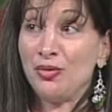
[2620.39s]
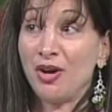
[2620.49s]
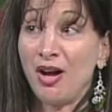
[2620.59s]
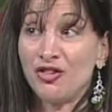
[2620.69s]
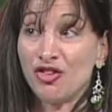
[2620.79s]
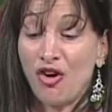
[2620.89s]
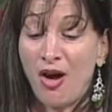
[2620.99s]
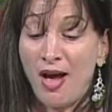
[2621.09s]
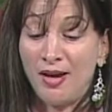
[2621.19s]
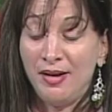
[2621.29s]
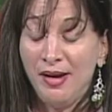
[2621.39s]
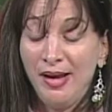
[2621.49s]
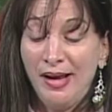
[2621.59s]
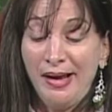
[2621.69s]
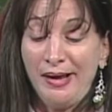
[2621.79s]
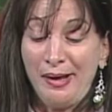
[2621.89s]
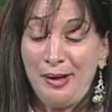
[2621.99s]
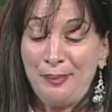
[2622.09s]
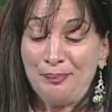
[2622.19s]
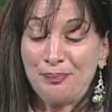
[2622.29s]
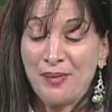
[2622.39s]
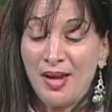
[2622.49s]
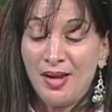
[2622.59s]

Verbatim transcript: you touch on um,